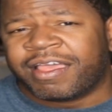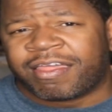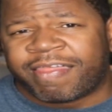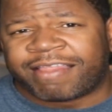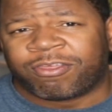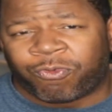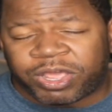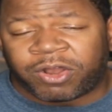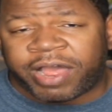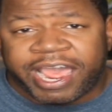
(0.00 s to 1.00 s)
that the
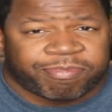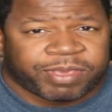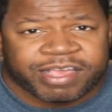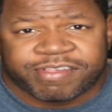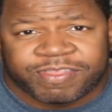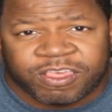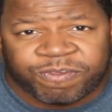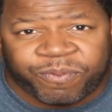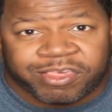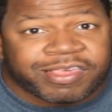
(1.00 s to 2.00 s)
widow has, because at this
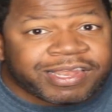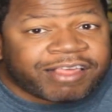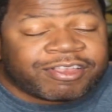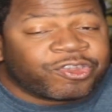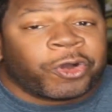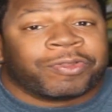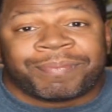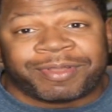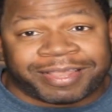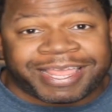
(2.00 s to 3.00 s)
point she doesn't totally
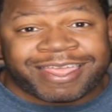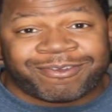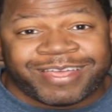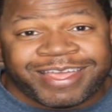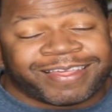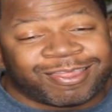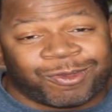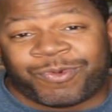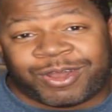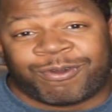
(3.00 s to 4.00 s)
believe that the
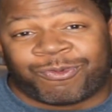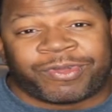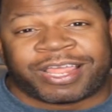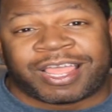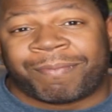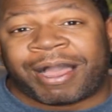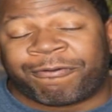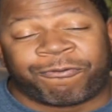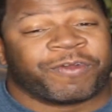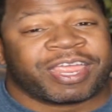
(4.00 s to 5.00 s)
widow is really about
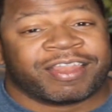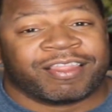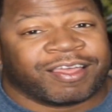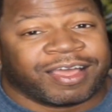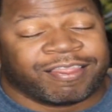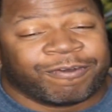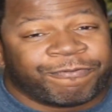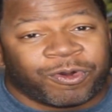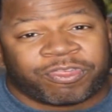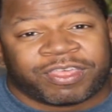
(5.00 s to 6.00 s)
freeing the, the
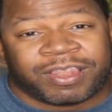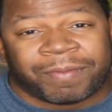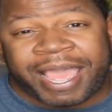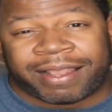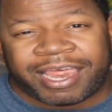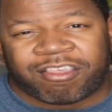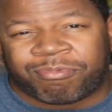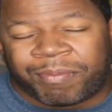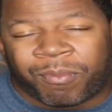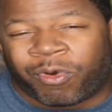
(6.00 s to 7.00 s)
folks in the Badlands, but
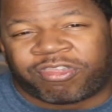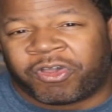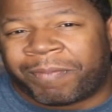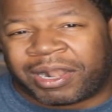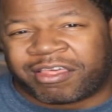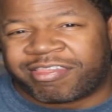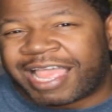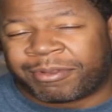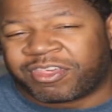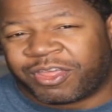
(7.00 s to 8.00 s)
more so about
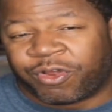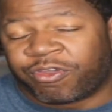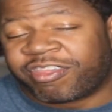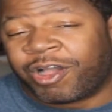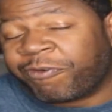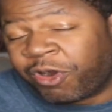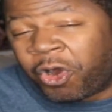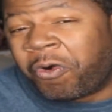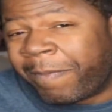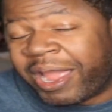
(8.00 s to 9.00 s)
establishing herself, her
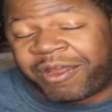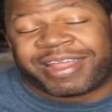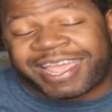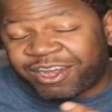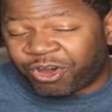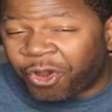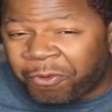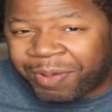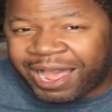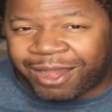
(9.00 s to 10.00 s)
own barony and her own
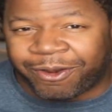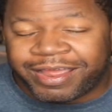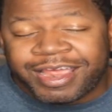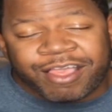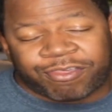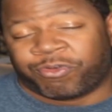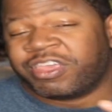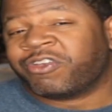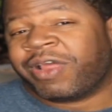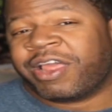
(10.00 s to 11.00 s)
power. So she
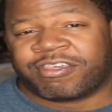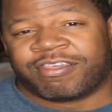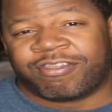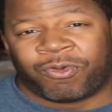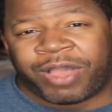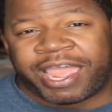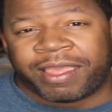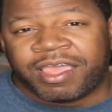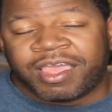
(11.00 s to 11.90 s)
transitions away.